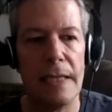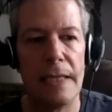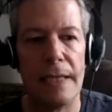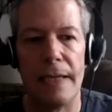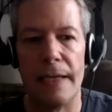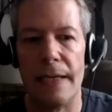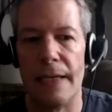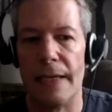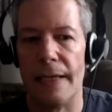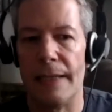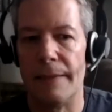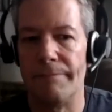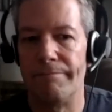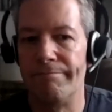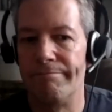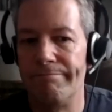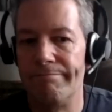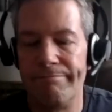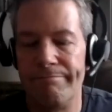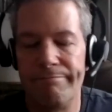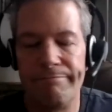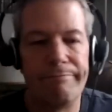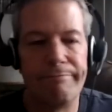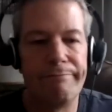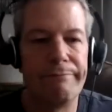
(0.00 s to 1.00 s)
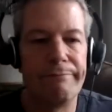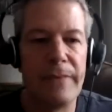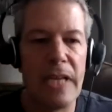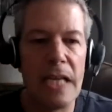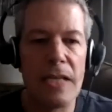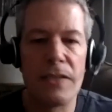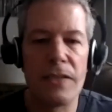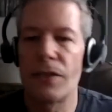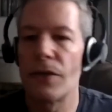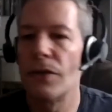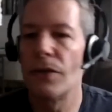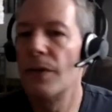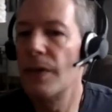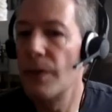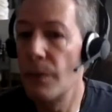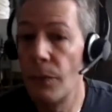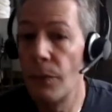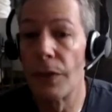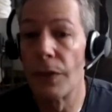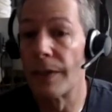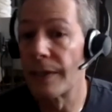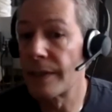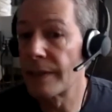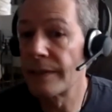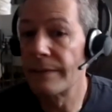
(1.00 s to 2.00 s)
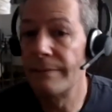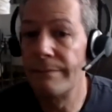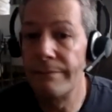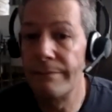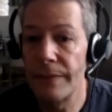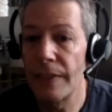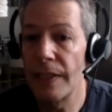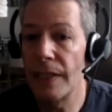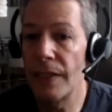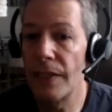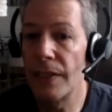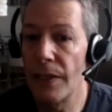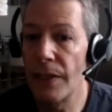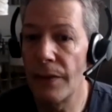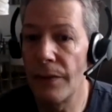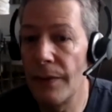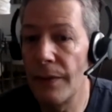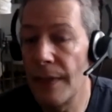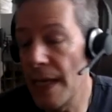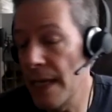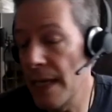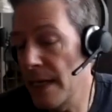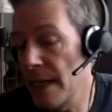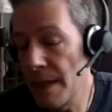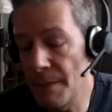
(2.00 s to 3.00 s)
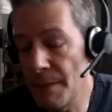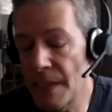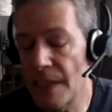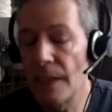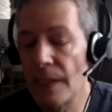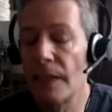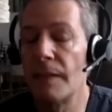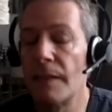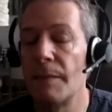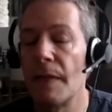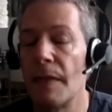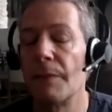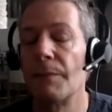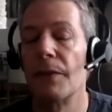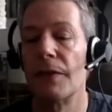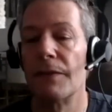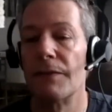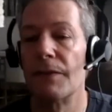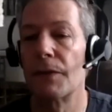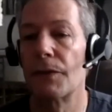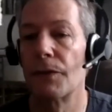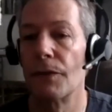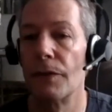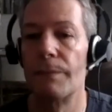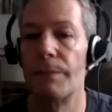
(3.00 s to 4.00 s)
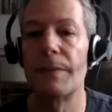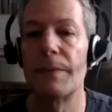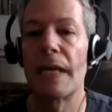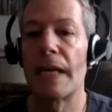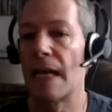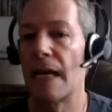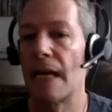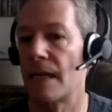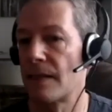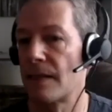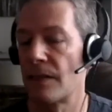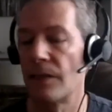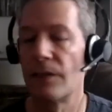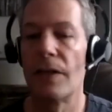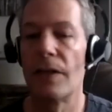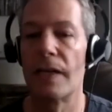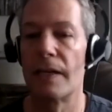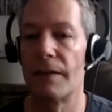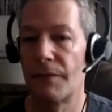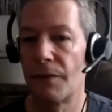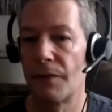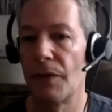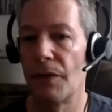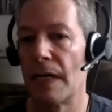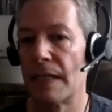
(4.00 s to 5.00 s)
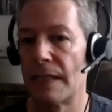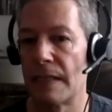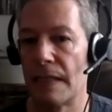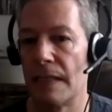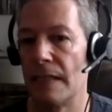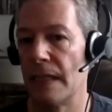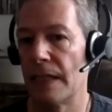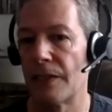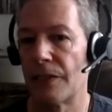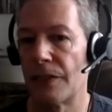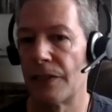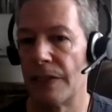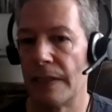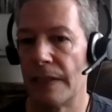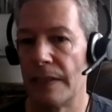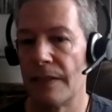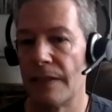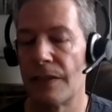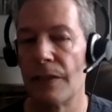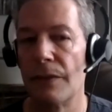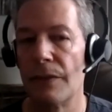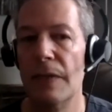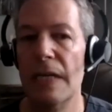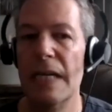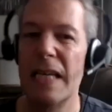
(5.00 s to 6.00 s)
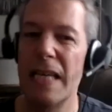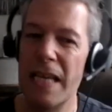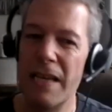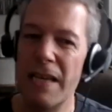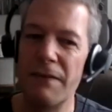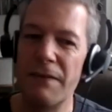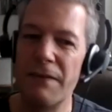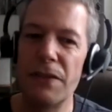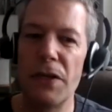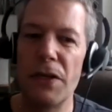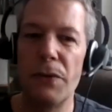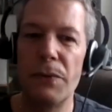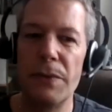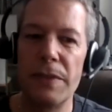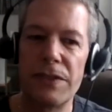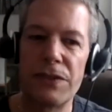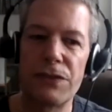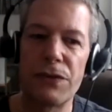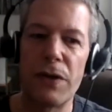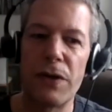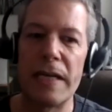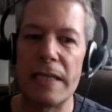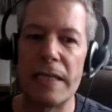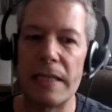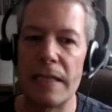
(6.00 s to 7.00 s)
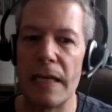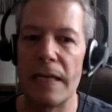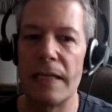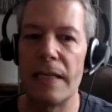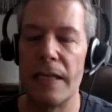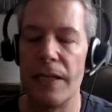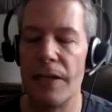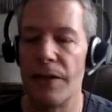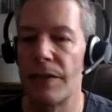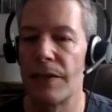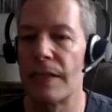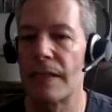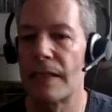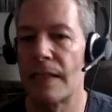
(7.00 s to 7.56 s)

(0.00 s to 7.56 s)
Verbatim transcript: Um, and so it worked, you know, yeah. and I'm still a member of a group that has a lot of cross addiction. So even though we try to adhere to